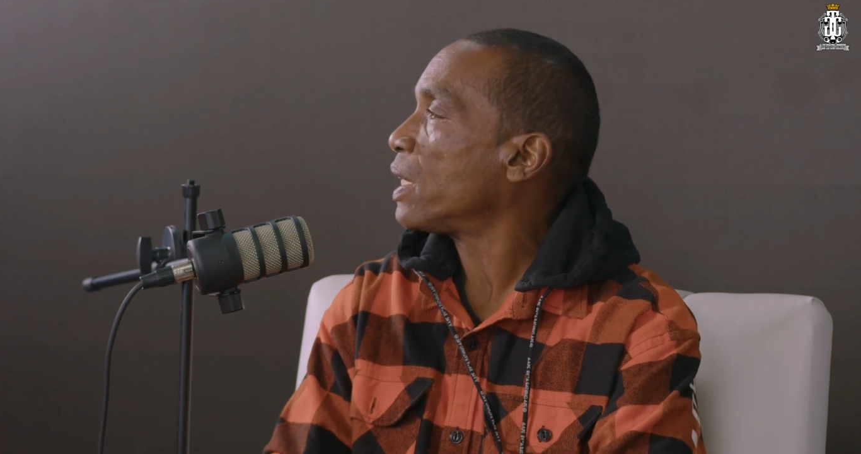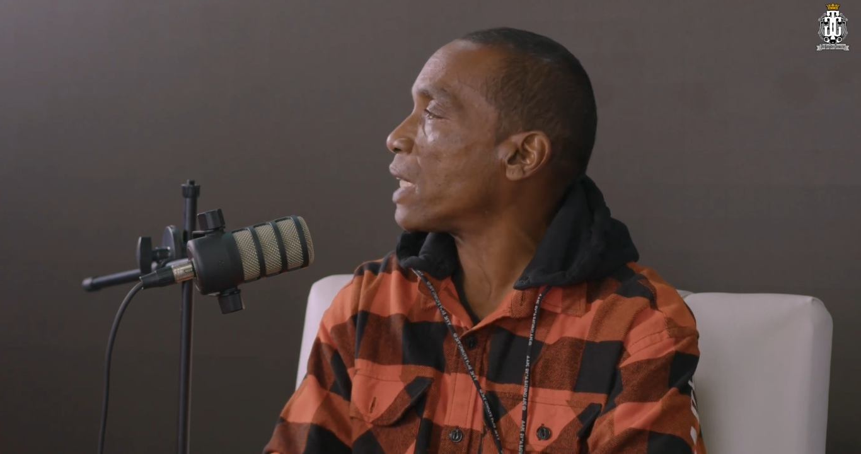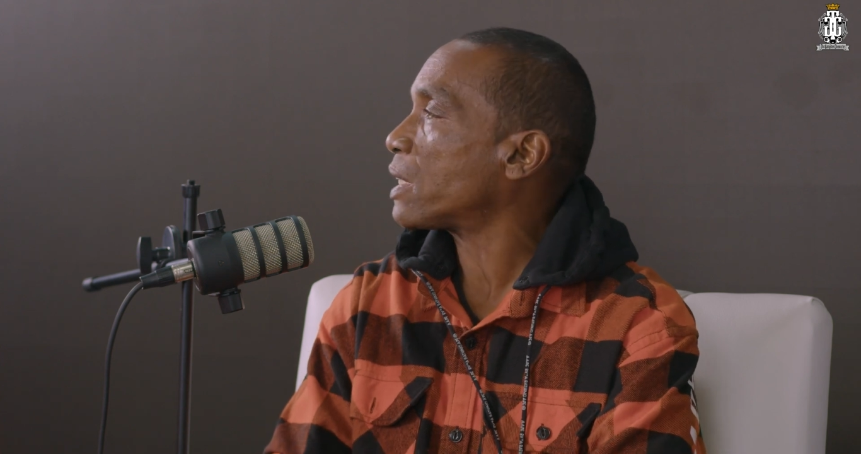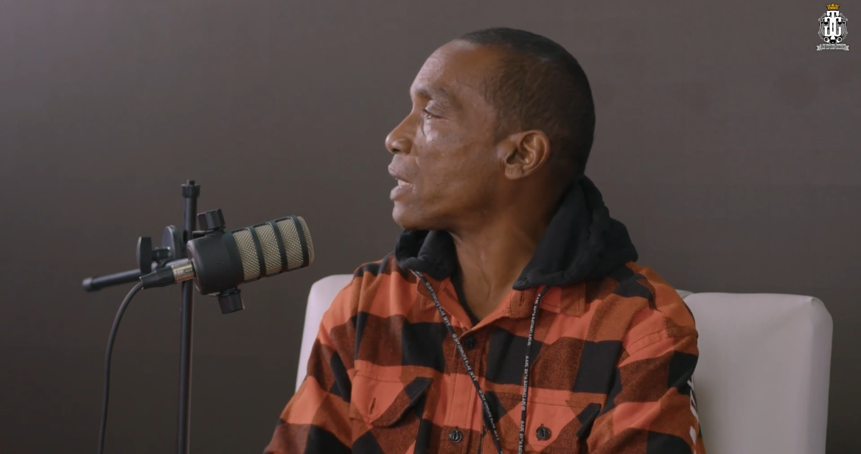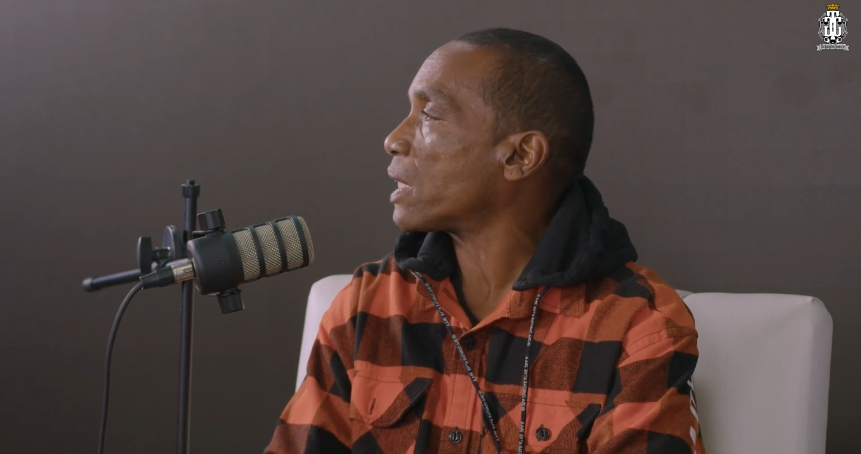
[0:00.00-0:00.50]

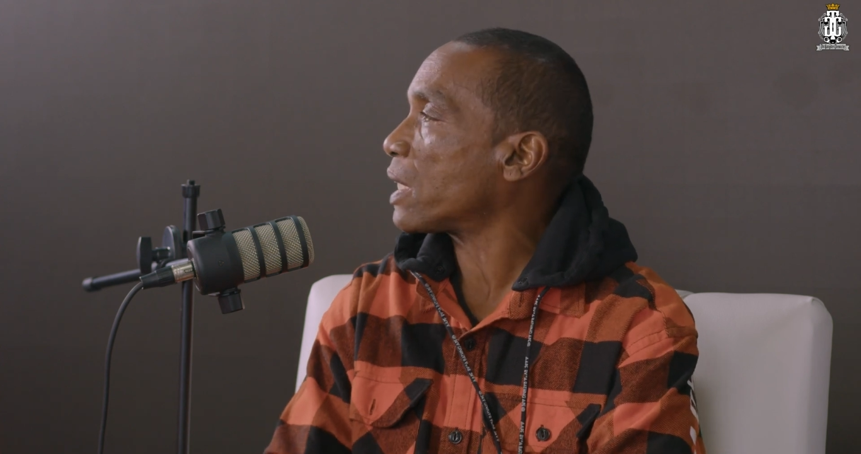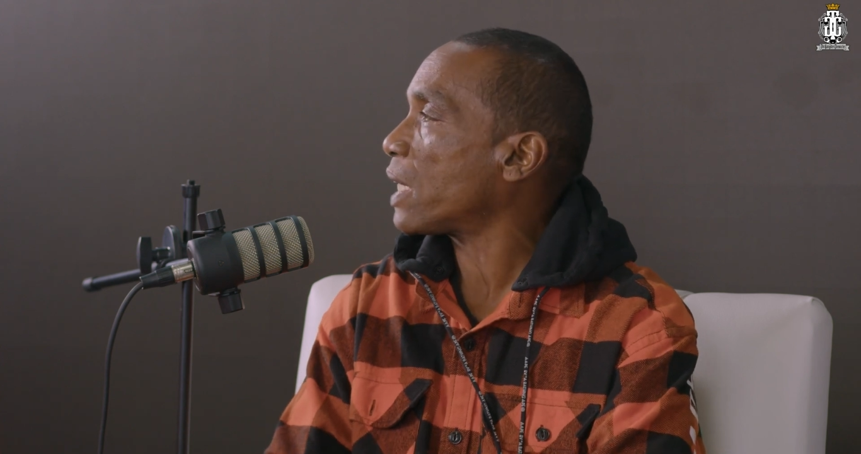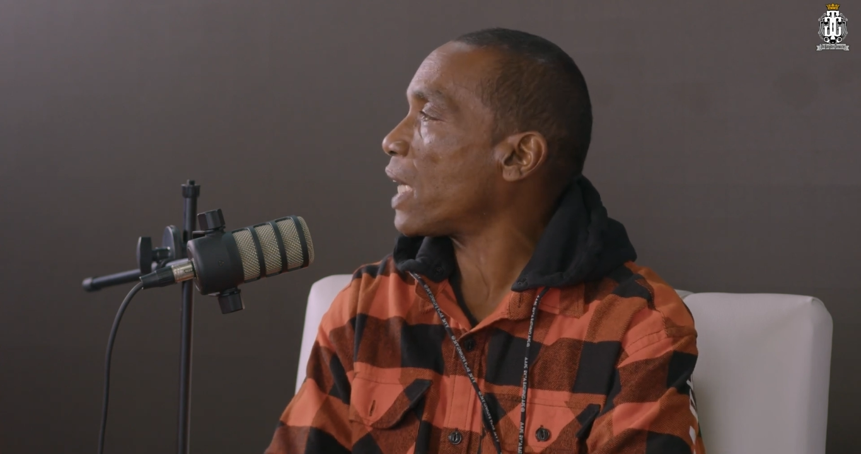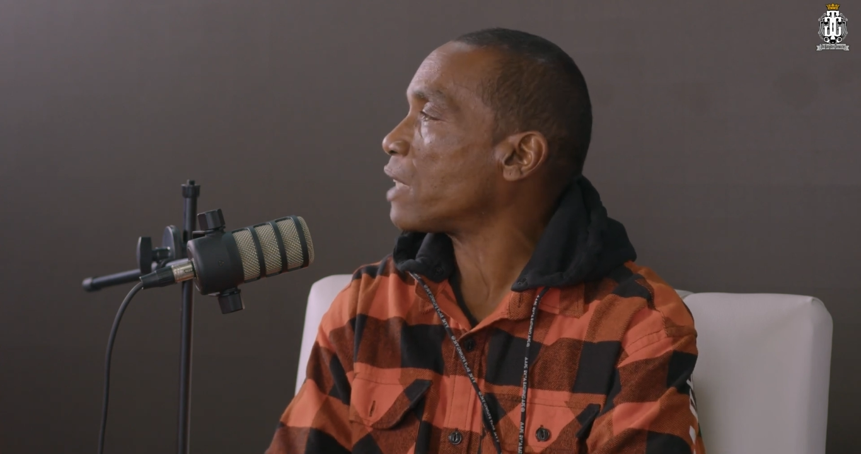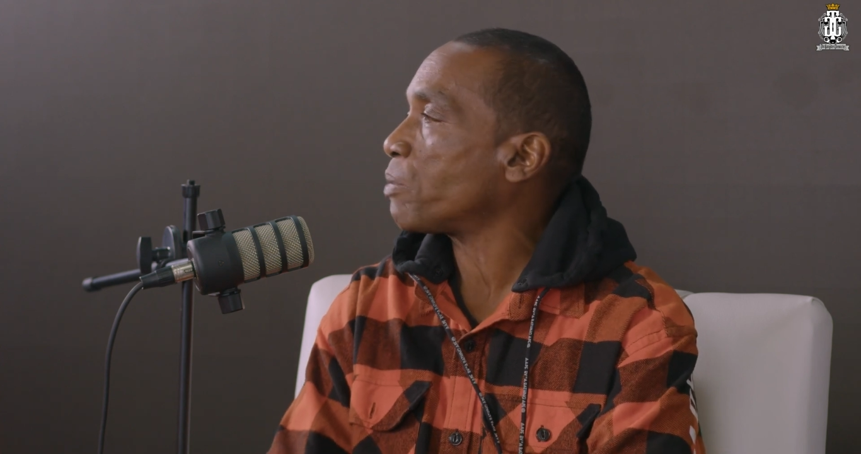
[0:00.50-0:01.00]
That's not the
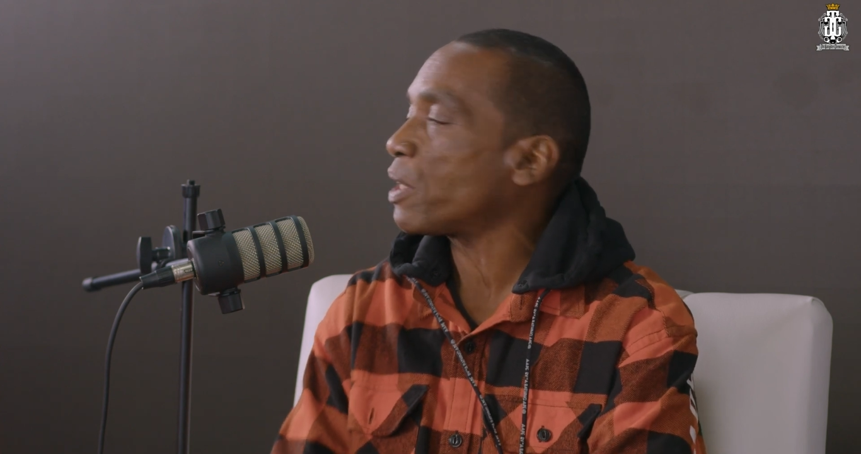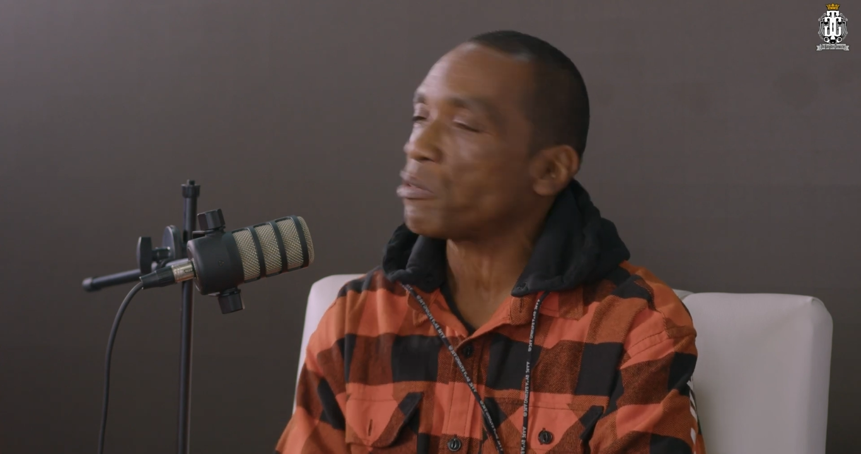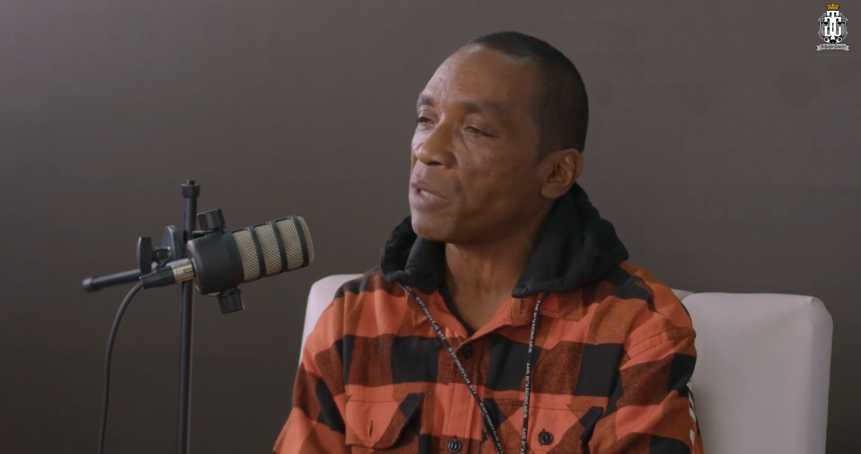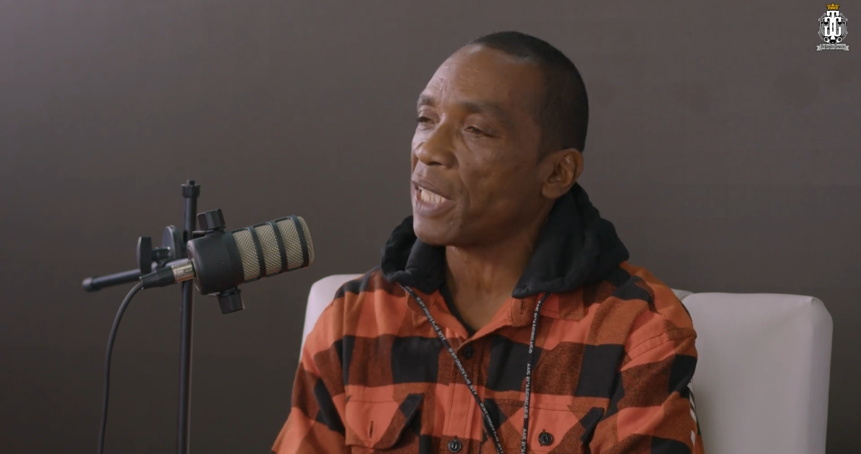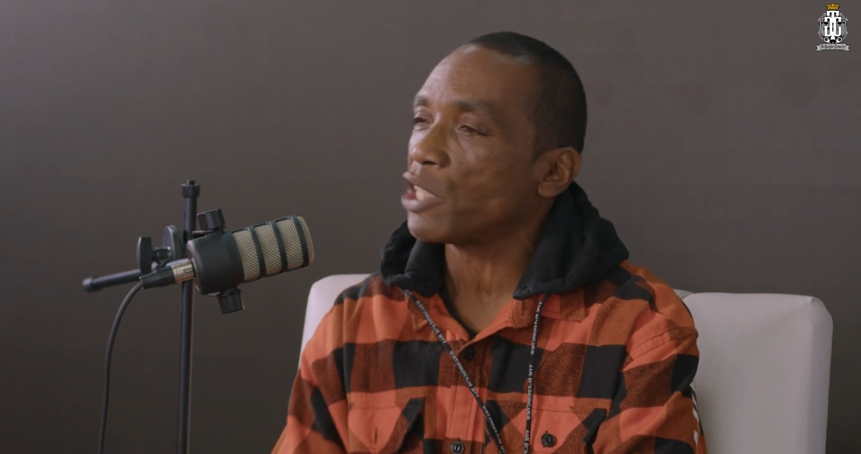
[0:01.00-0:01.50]
case,
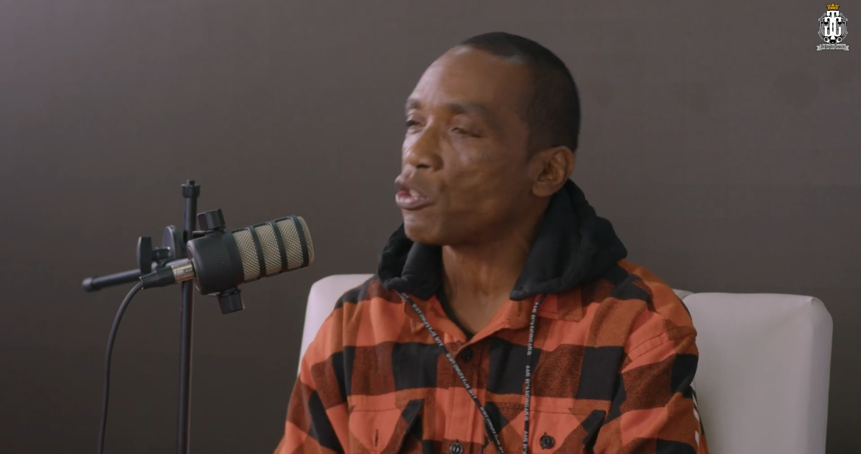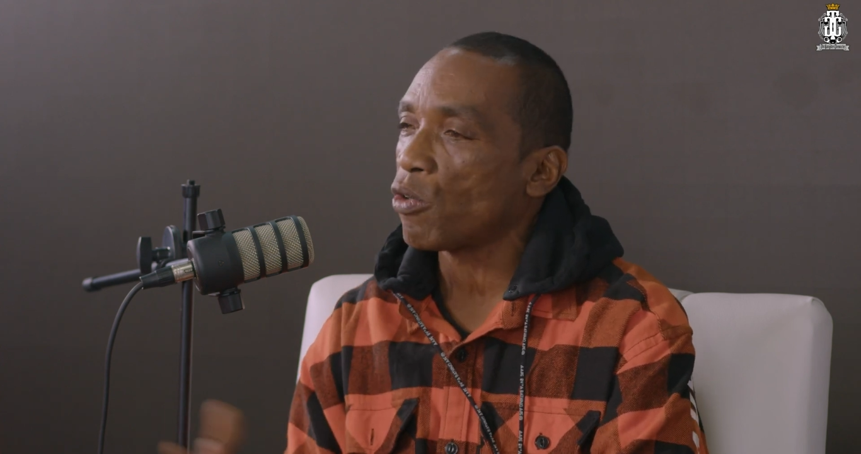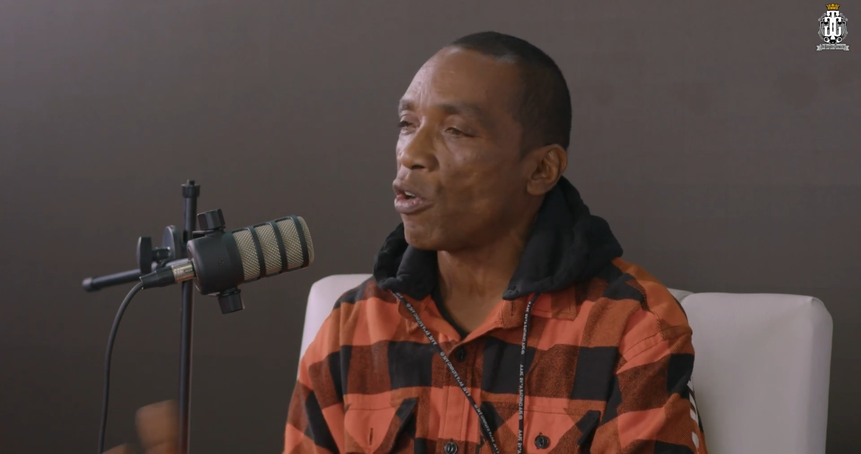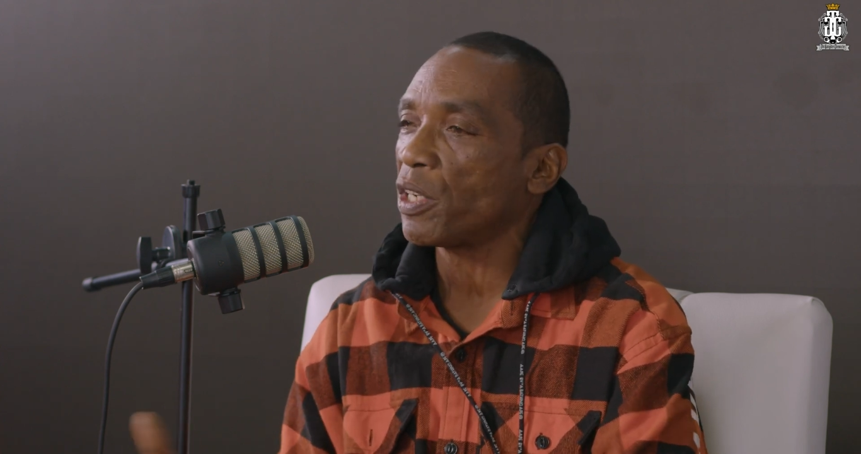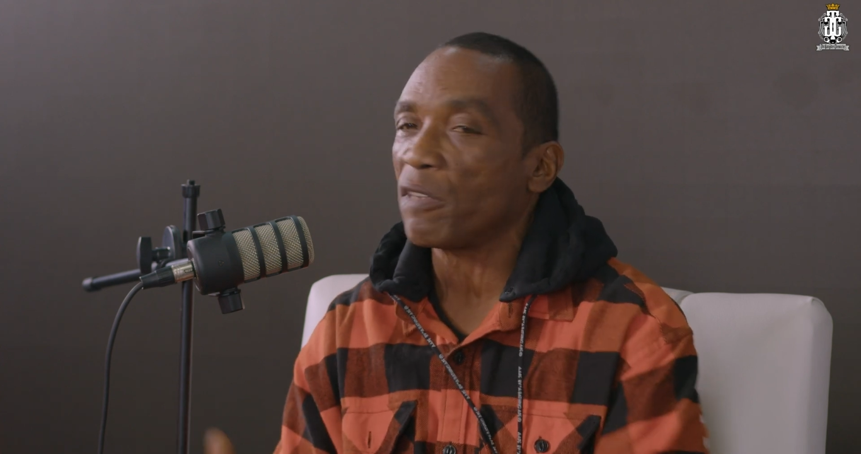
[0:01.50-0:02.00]
because we got strong